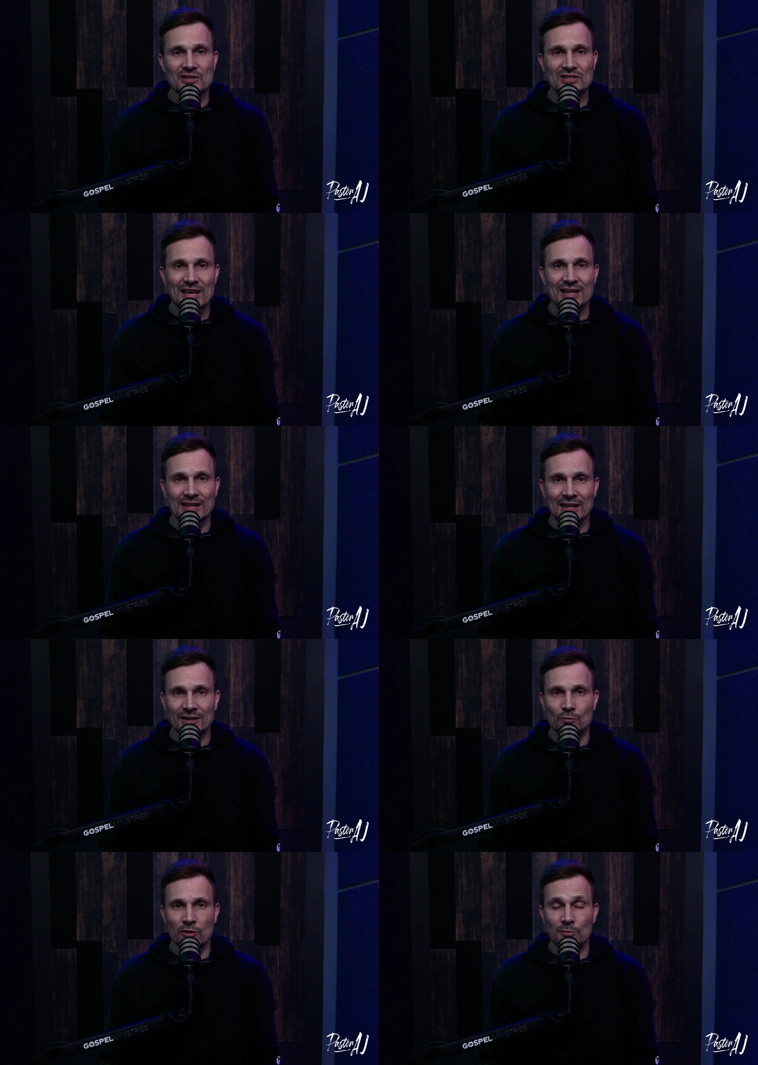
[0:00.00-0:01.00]
to stay
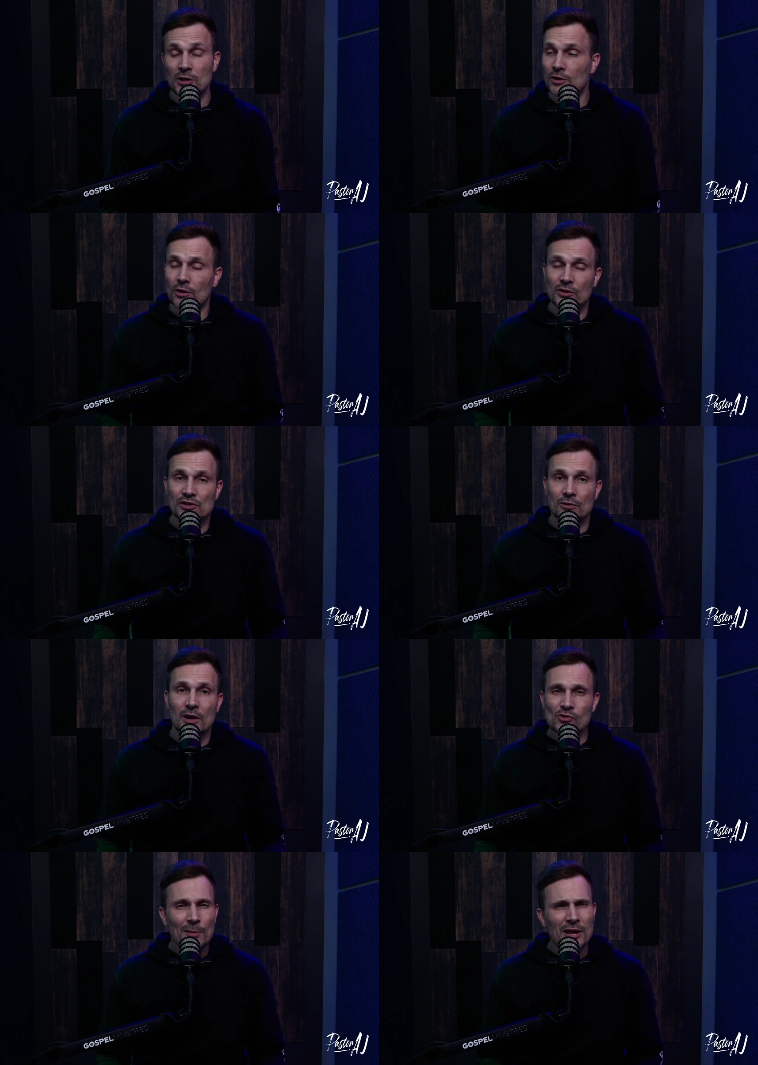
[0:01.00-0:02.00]
connected with me. You can also
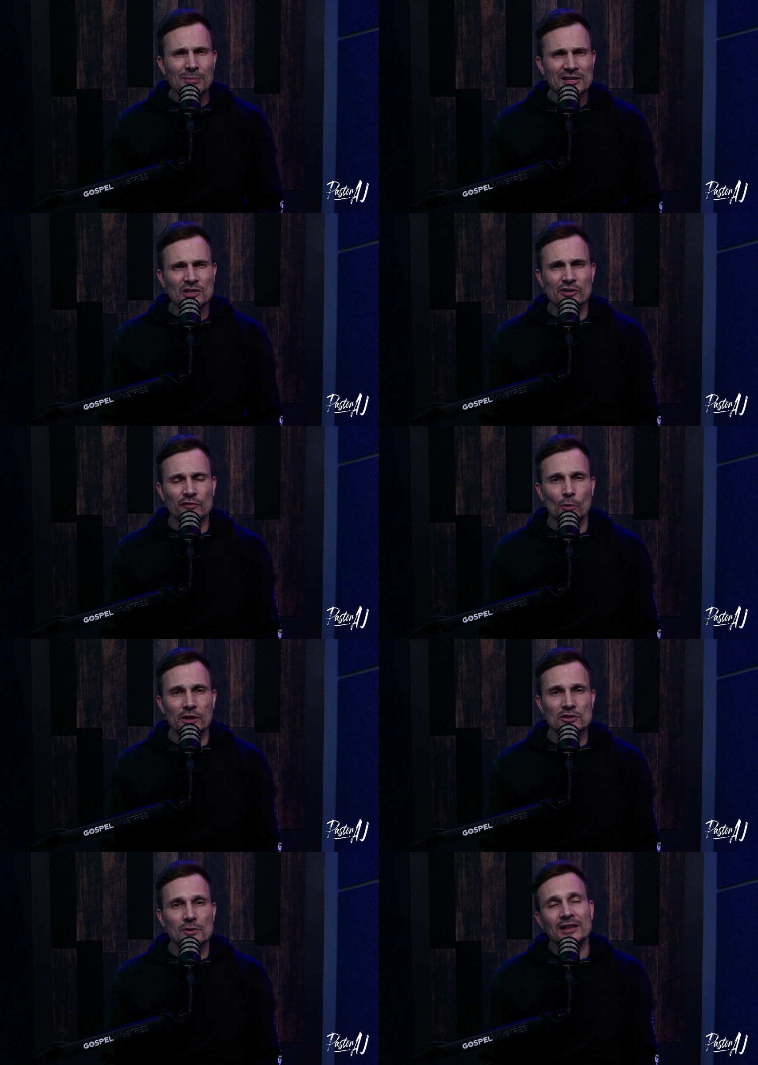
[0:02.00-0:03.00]
drop me a message if you
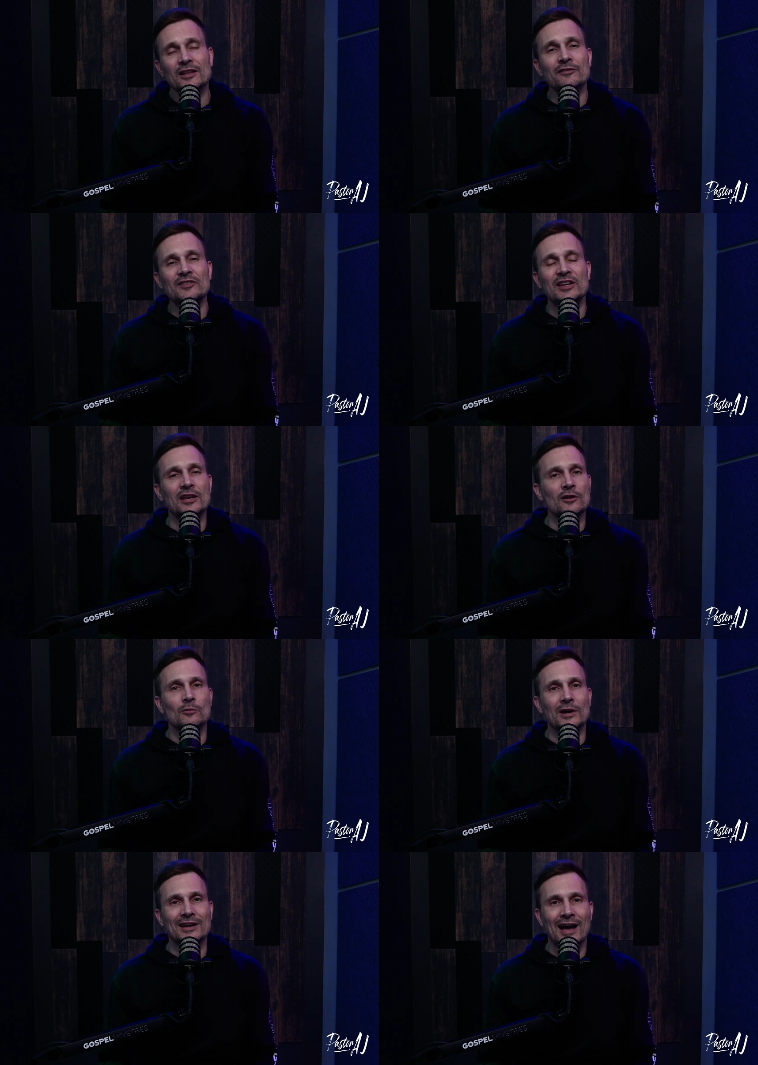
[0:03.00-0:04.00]
want to. I'd love to hear
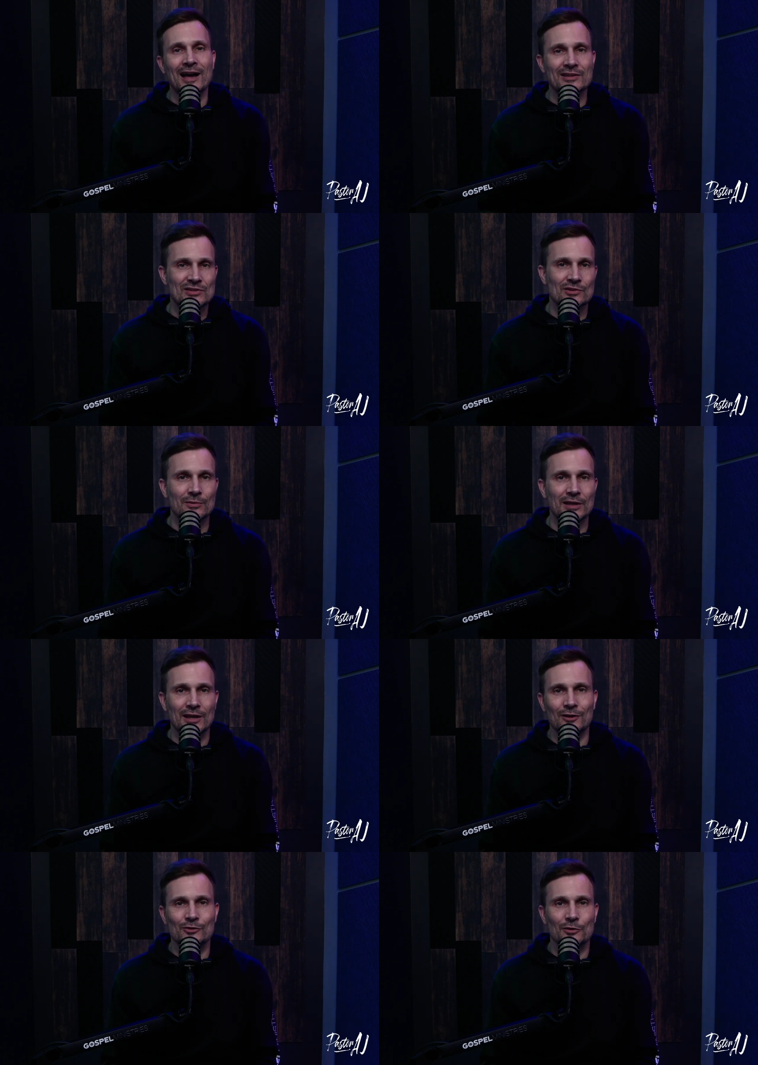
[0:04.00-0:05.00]
what God is doing
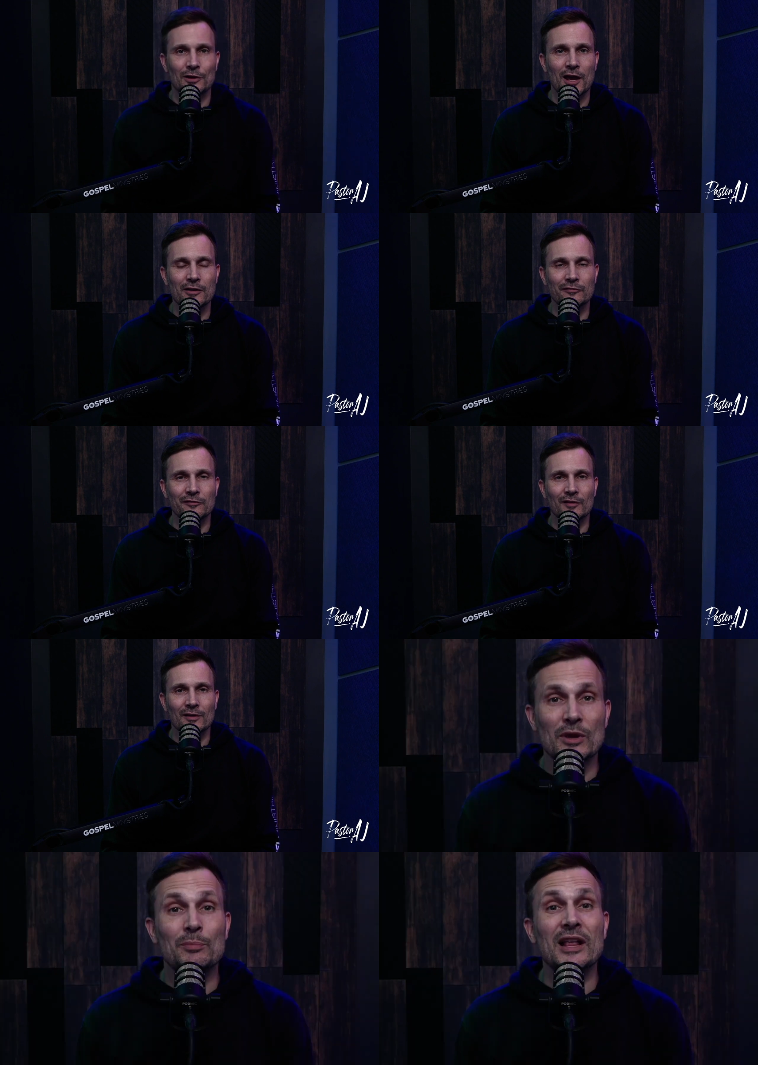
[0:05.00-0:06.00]
in your life.
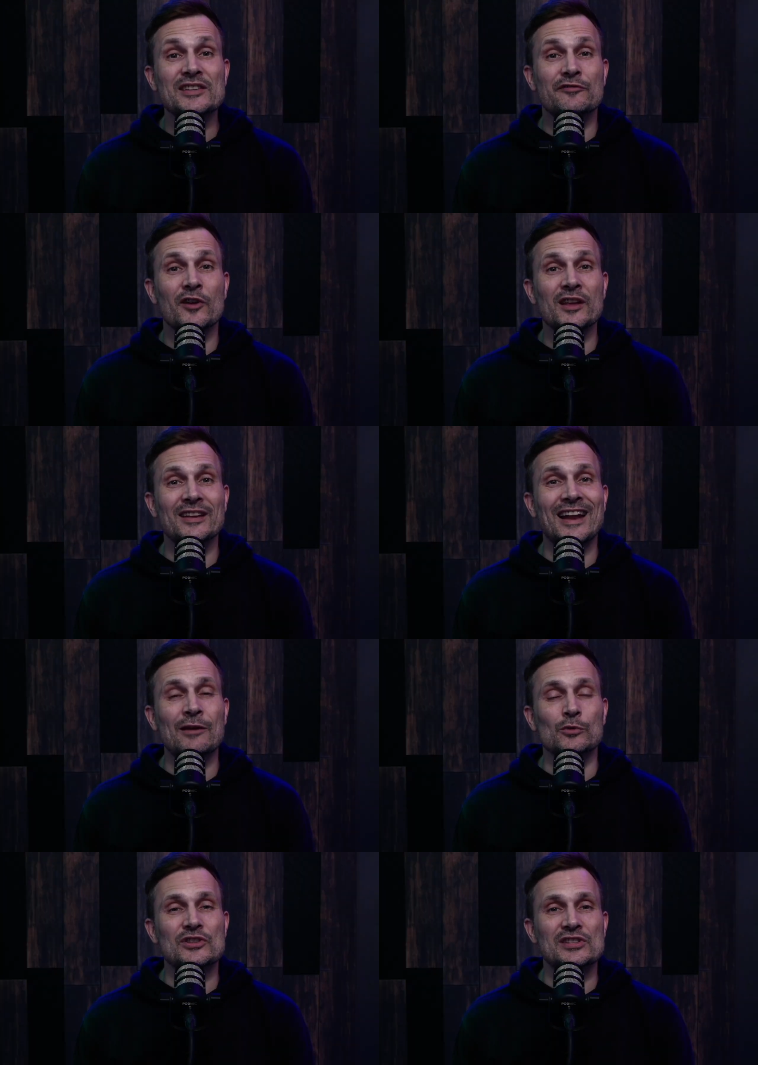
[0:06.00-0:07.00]
Be blessed, friend, and I
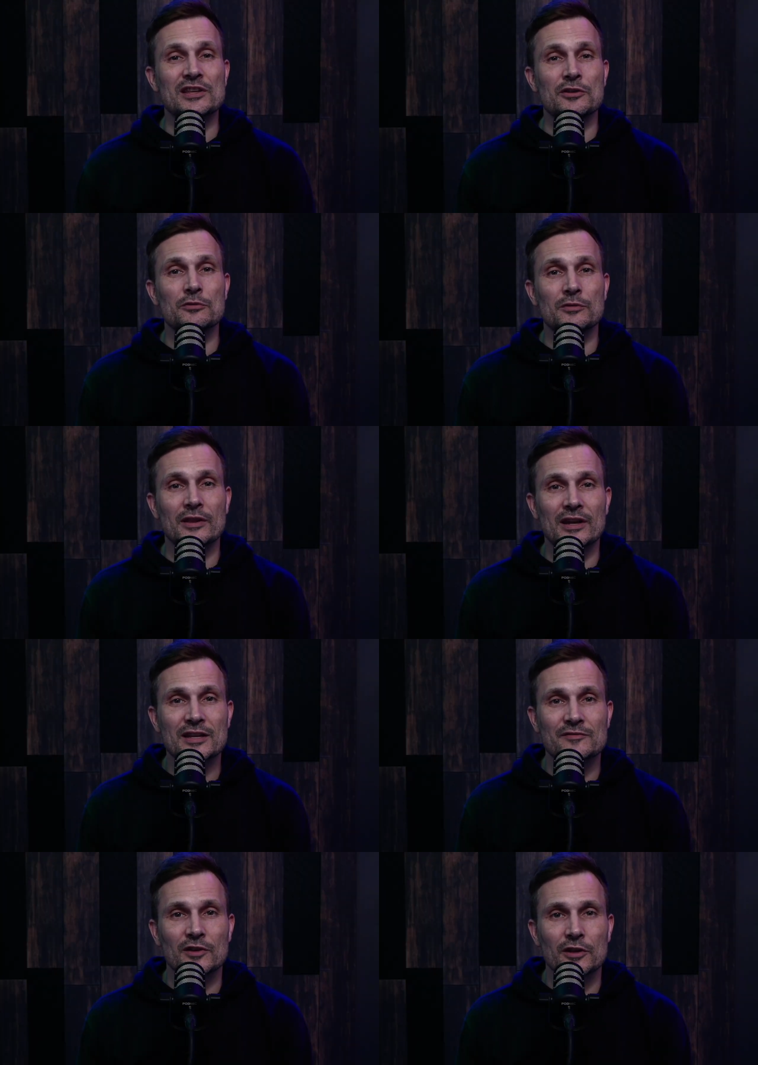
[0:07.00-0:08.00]
will see you in the
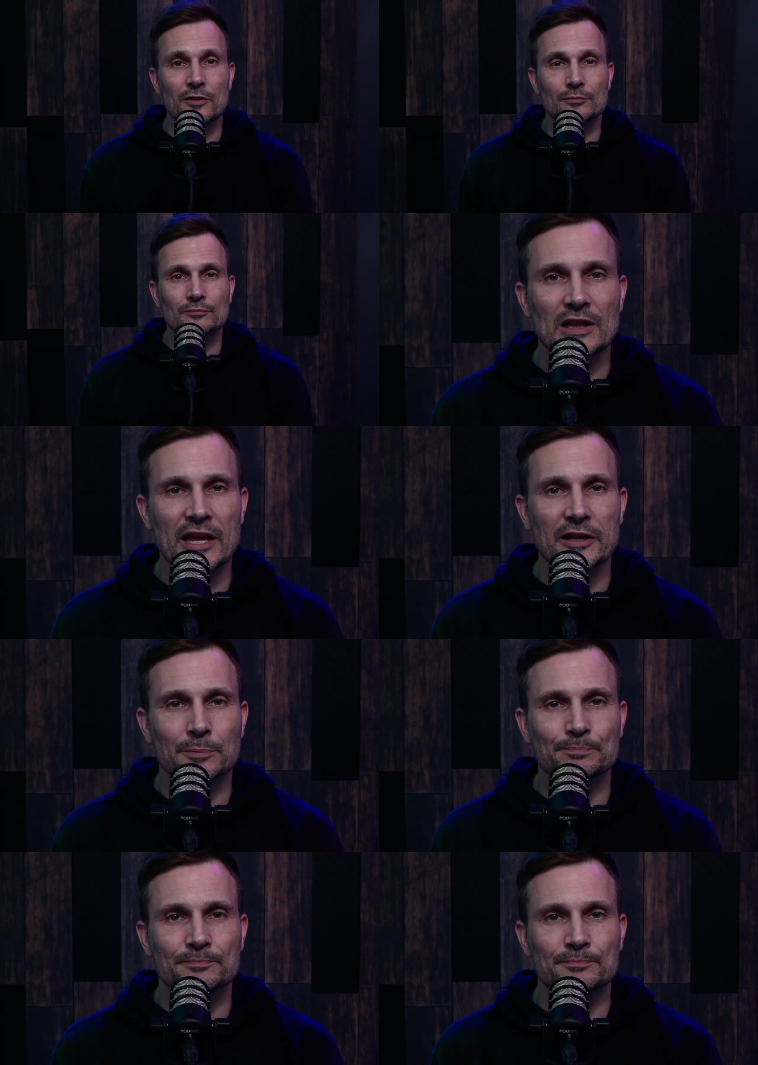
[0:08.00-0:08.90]
next video. Later.